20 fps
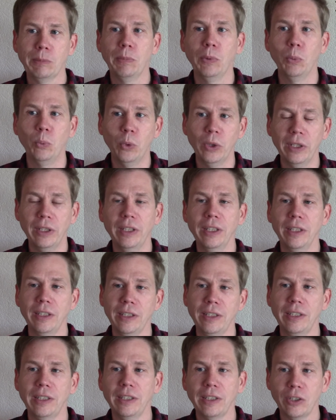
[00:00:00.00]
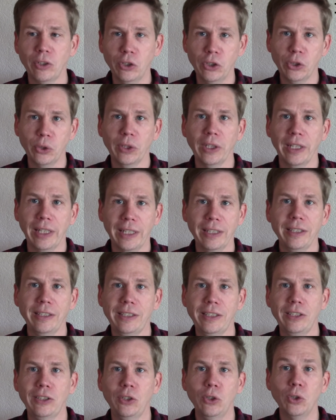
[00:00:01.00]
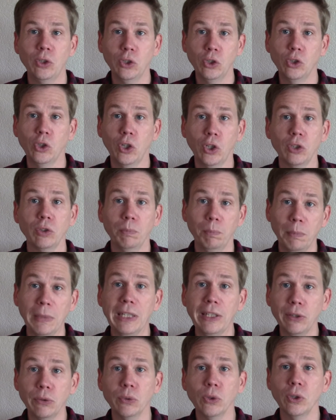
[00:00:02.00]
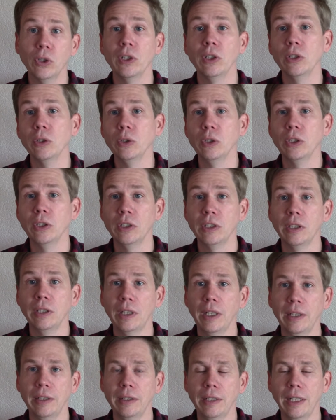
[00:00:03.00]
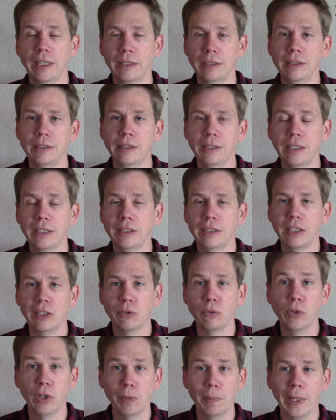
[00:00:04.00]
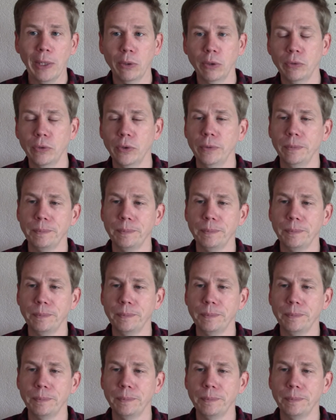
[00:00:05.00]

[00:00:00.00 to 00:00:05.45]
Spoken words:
but with the conjoint analysis, you can draw meaningful conclusions, and it's very powerful.